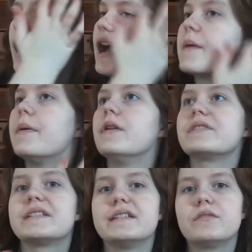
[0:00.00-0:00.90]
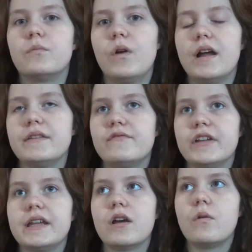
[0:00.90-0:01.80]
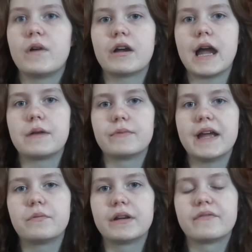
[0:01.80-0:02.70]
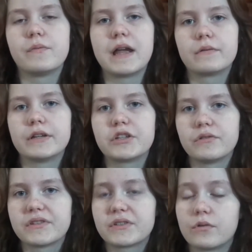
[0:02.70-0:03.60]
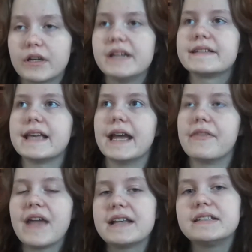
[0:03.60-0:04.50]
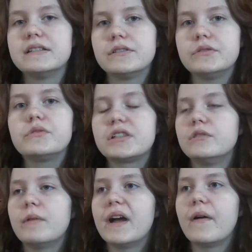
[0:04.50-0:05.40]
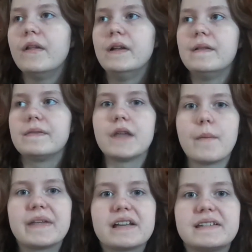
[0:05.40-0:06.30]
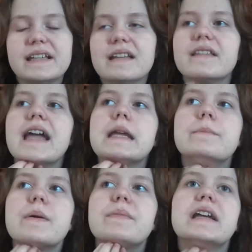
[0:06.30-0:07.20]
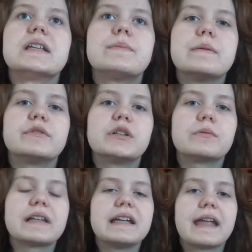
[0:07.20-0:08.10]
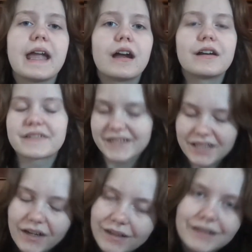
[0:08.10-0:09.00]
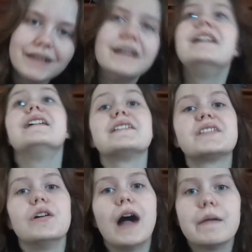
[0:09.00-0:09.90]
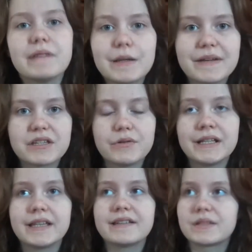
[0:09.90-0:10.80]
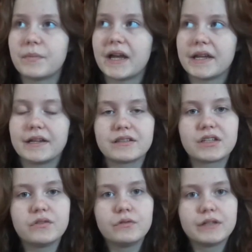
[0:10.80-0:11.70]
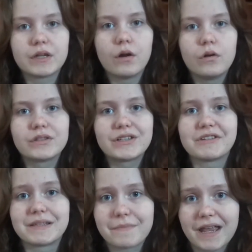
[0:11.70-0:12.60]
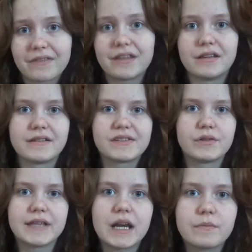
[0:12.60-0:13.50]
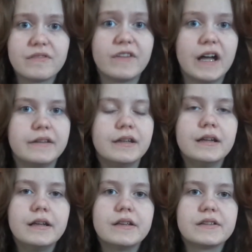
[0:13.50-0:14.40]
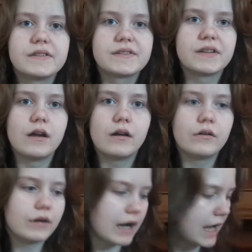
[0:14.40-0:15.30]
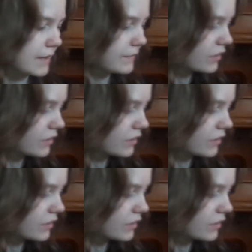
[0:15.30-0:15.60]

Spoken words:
I posted one video where I read one of my original stories, and that didn't do too well. Not because you didn't like it, but because people don't really care. So I'm going to be doing this to an ode to Samantha, so that'll be fun. So I'm